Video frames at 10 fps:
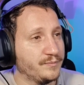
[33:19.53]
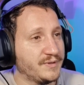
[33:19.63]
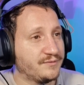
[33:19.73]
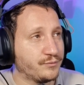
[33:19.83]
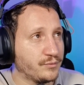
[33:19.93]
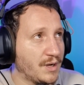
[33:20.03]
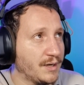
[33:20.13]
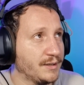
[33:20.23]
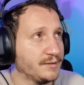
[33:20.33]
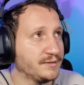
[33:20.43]
that
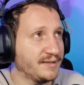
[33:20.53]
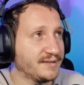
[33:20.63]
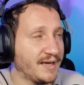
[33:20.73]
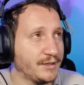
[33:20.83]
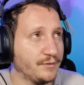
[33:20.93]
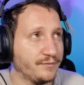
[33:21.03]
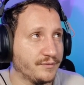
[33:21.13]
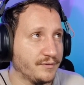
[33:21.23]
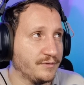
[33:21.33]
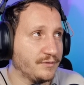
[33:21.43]
run that kind
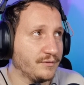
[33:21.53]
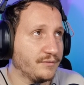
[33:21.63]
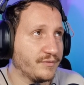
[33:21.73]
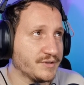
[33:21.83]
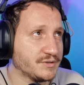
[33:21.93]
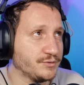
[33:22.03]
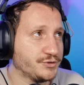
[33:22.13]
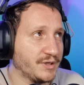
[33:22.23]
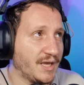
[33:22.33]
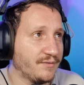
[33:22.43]
of resolution